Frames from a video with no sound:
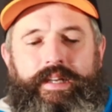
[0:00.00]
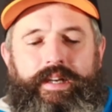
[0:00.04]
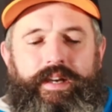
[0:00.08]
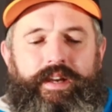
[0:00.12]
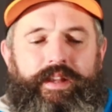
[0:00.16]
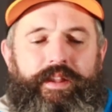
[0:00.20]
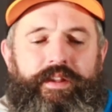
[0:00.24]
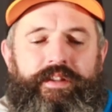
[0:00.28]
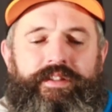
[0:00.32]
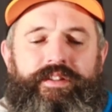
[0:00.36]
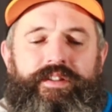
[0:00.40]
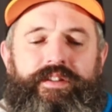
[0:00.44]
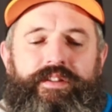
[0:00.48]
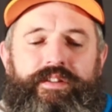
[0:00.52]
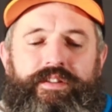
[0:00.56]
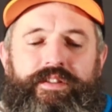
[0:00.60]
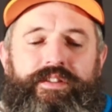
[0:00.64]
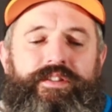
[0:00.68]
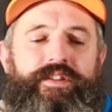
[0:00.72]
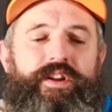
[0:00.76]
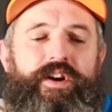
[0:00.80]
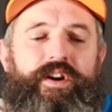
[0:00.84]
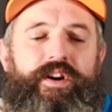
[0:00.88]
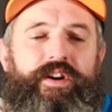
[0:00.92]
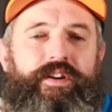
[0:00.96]
at the
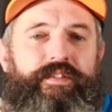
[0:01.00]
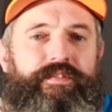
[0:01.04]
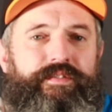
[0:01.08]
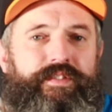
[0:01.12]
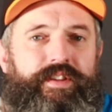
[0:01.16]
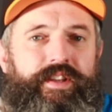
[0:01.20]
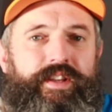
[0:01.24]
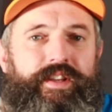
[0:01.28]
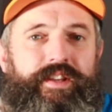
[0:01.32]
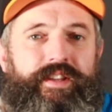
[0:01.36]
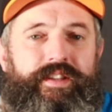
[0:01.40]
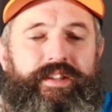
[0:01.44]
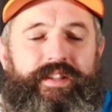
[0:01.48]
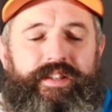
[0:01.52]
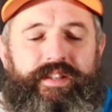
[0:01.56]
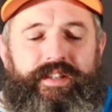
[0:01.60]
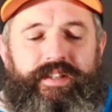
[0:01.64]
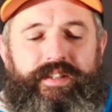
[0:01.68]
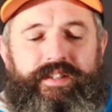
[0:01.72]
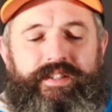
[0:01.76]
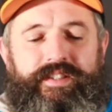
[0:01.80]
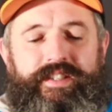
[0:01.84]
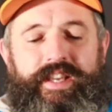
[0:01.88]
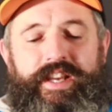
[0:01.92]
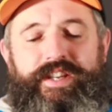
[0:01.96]
start of
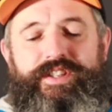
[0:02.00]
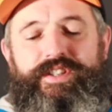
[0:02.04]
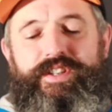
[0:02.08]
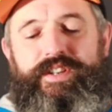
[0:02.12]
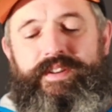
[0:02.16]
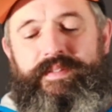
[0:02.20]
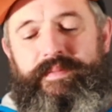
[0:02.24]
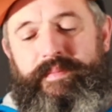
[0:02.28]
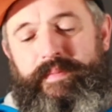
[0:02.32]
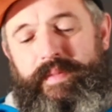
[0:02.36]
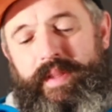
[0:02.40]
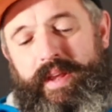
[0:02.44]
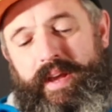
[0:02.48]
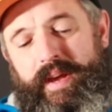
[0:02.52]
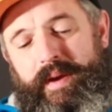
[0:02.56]
the session.